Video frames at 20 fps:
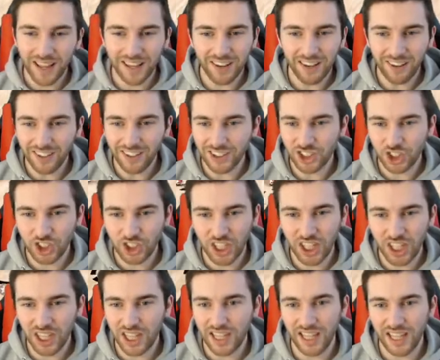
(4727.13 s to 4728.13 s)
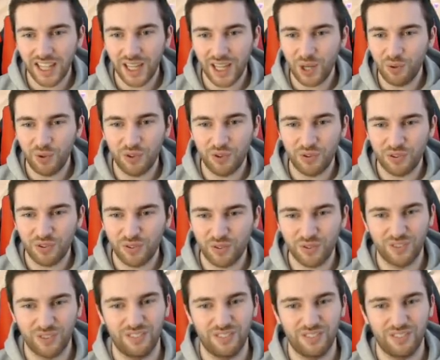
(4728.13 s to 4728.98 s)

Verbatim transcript: last year it was